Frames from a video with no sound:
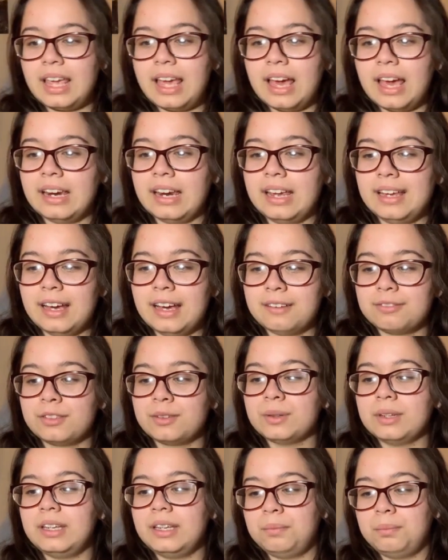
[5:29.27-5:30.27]
And I have
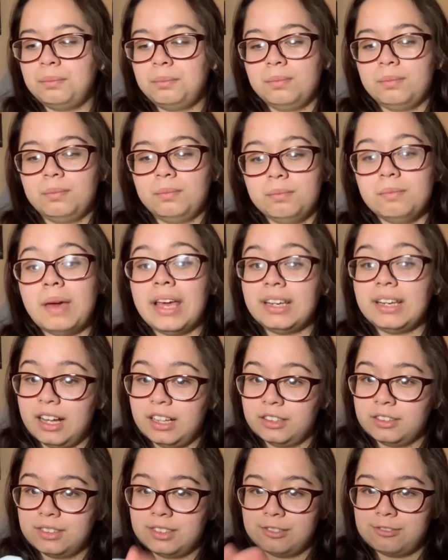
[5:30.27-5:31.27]
3 main
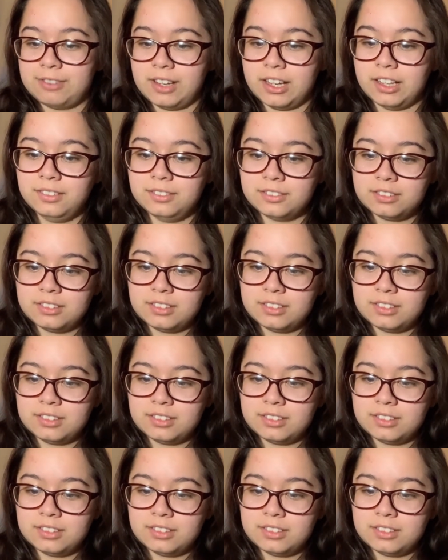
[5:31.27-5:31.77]
colors of felt,